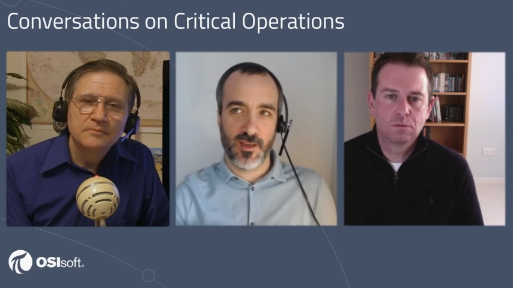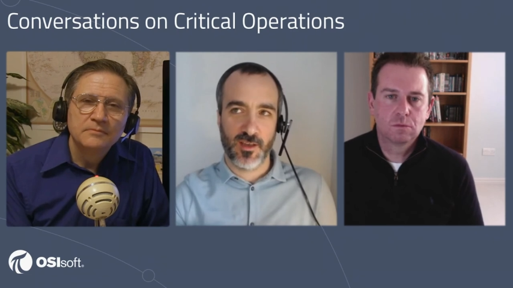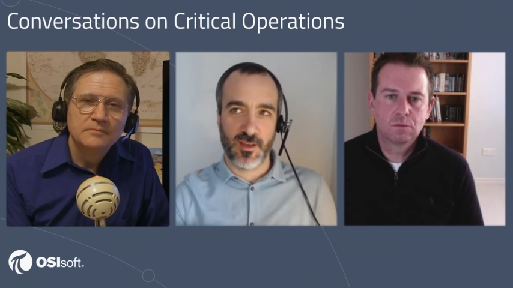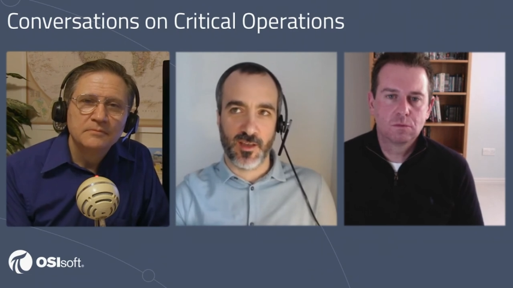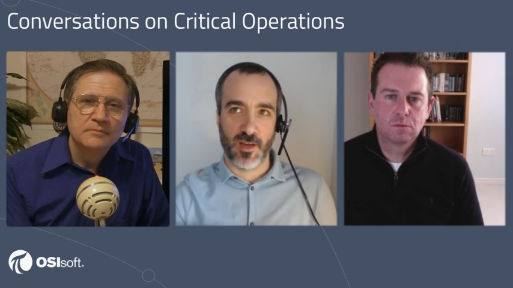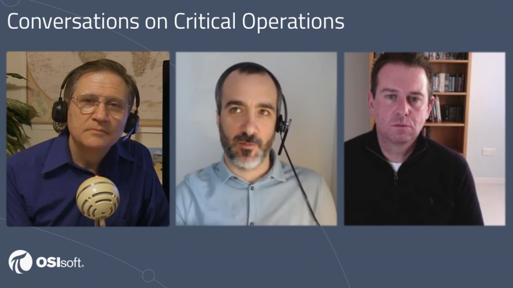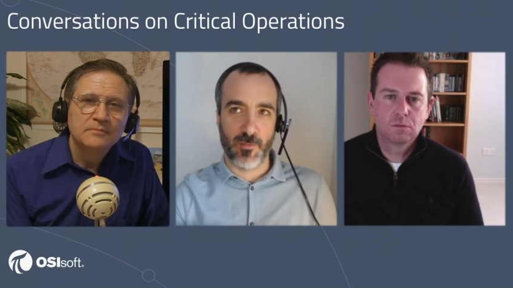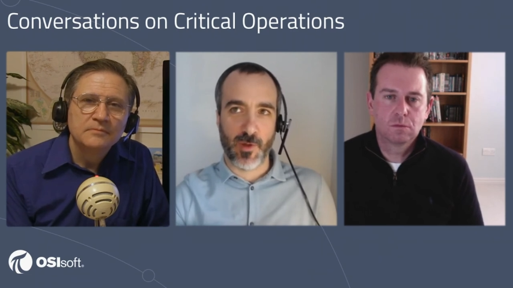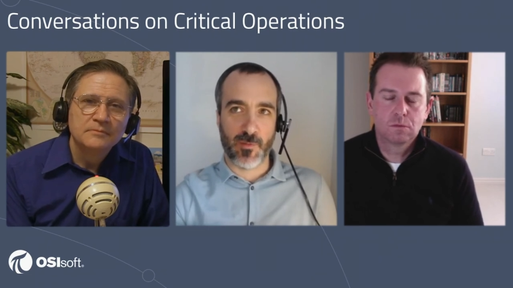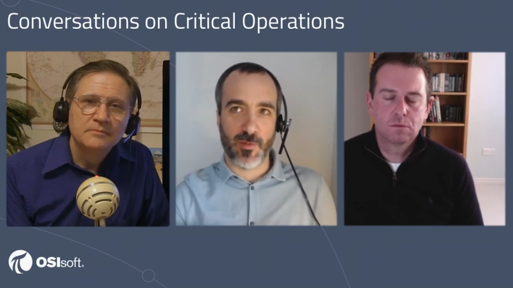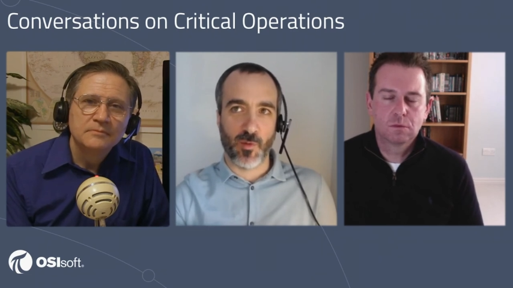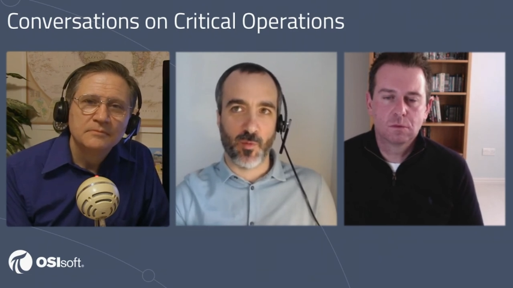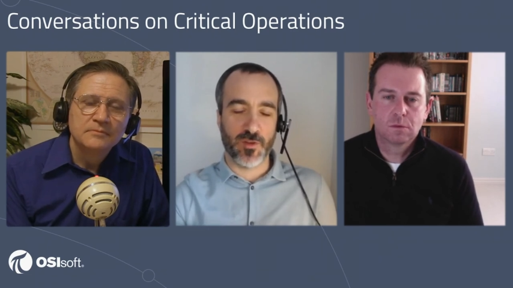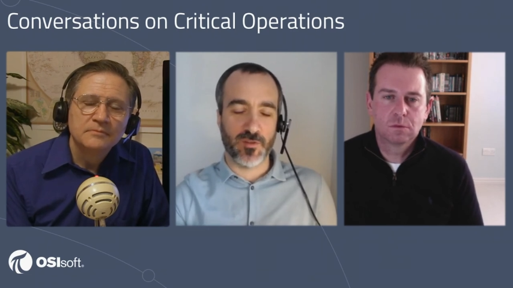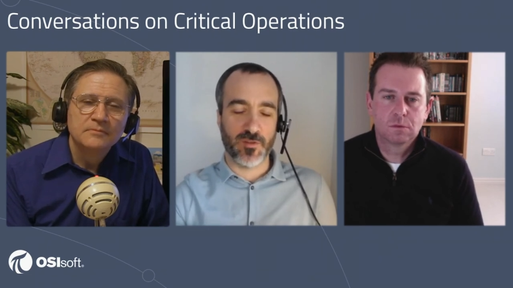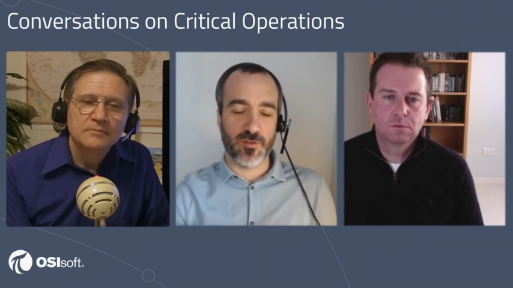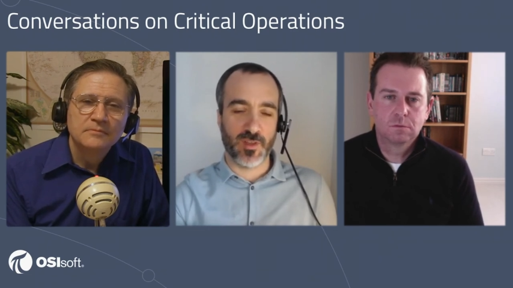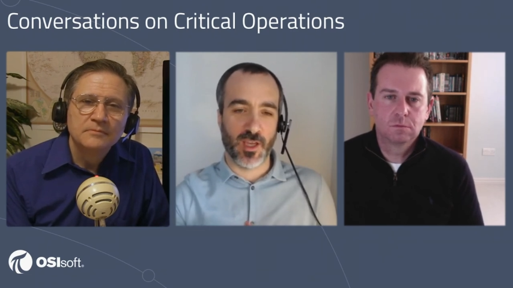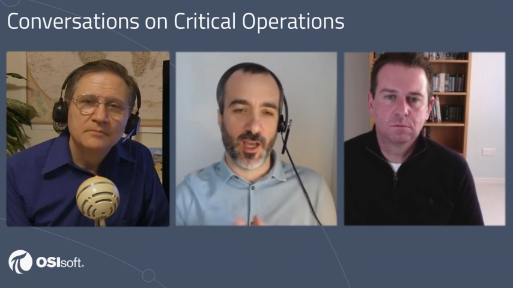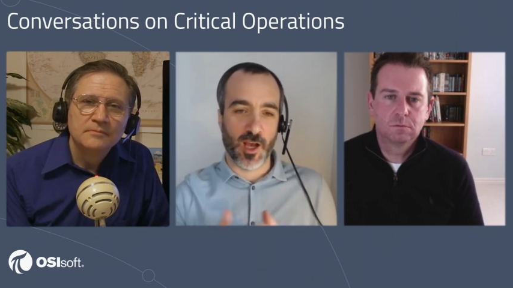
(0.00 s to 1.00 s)
Speaker 1: And I remember one
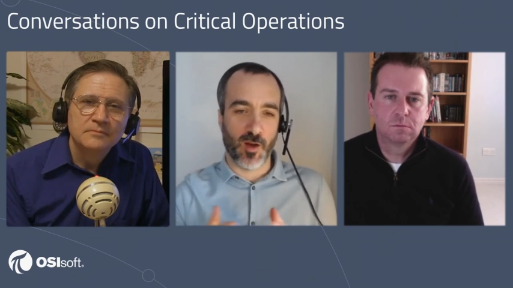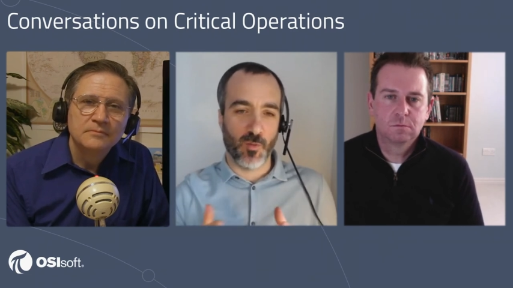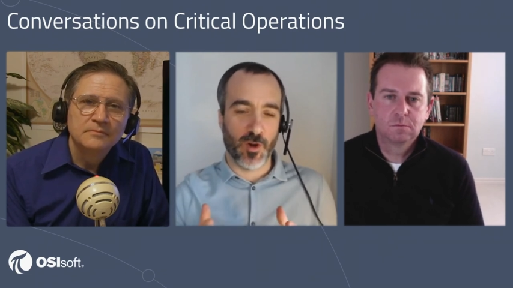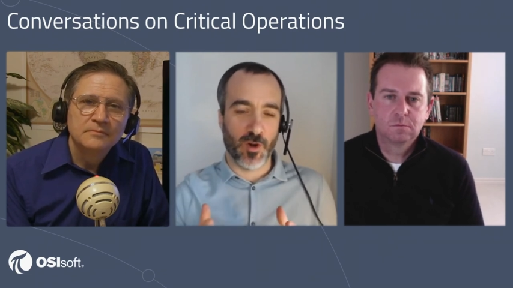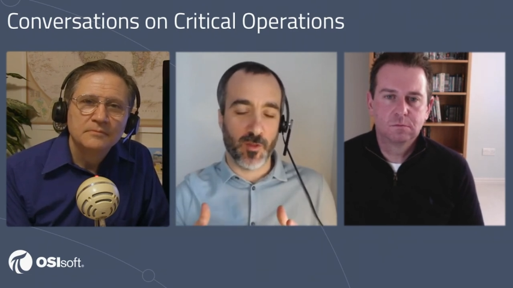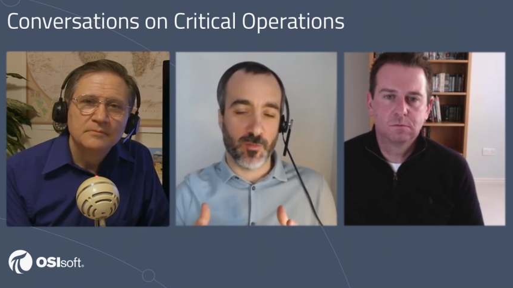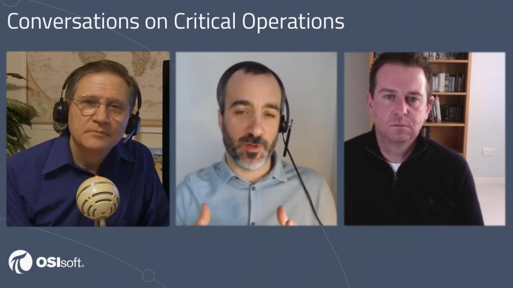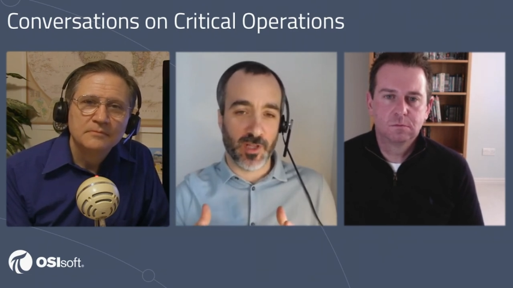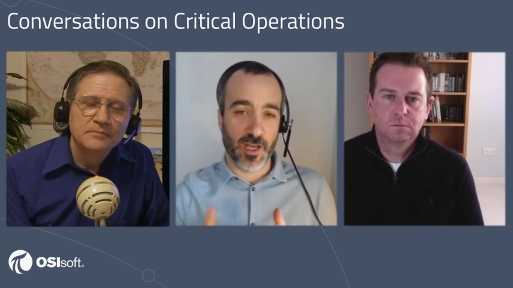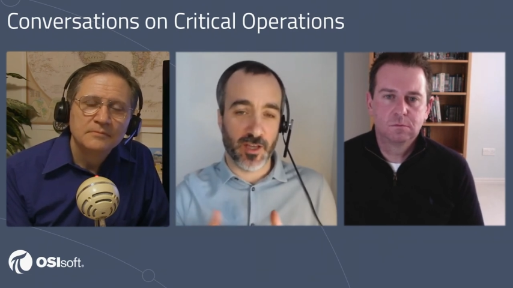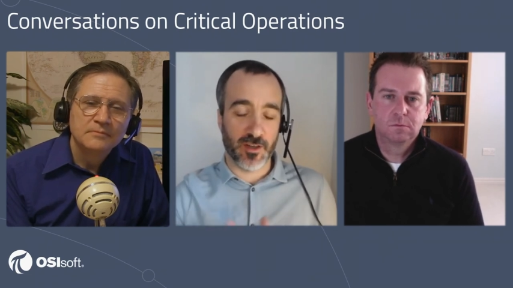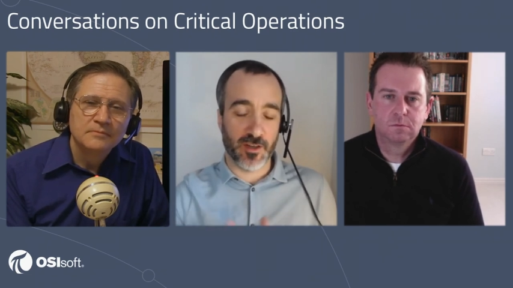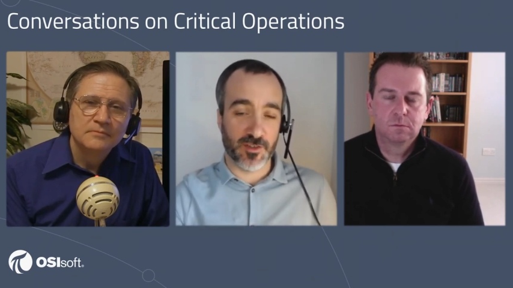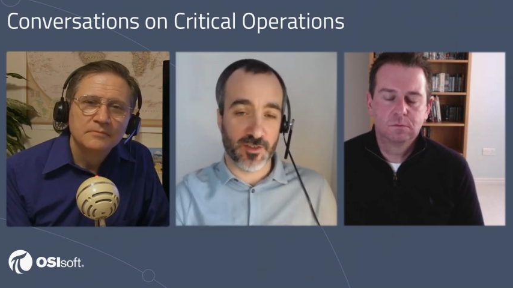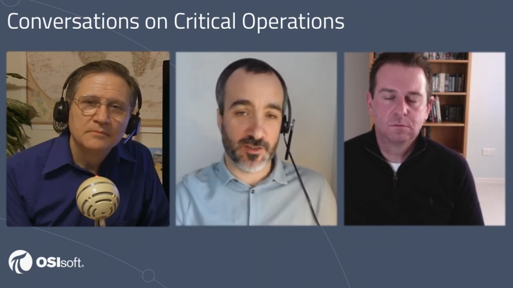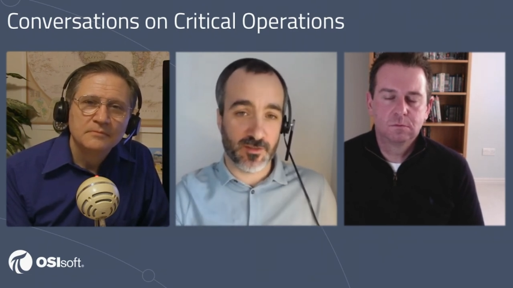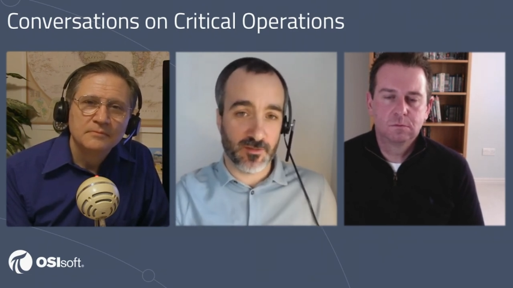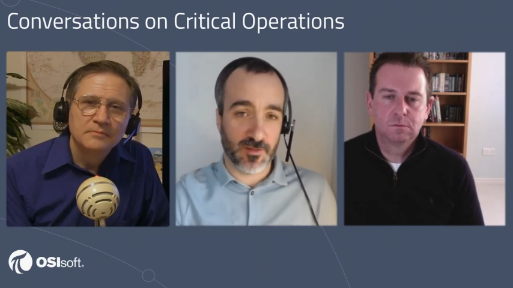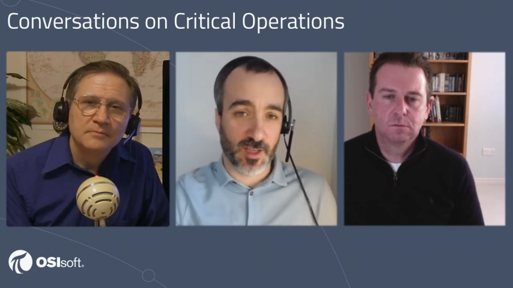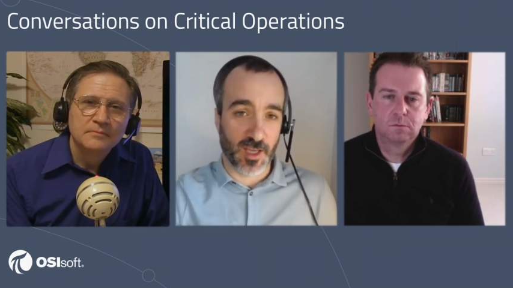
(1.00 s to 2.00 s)
day one of the planners